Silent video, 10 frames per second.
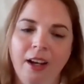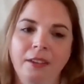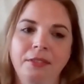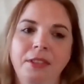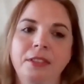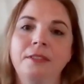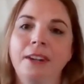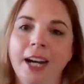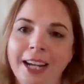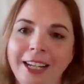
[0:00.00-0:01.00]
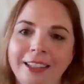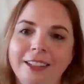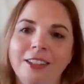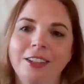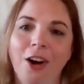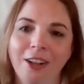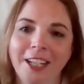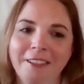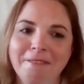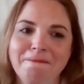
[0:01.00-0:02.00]
of the divine
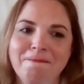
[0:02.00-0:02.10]
calling.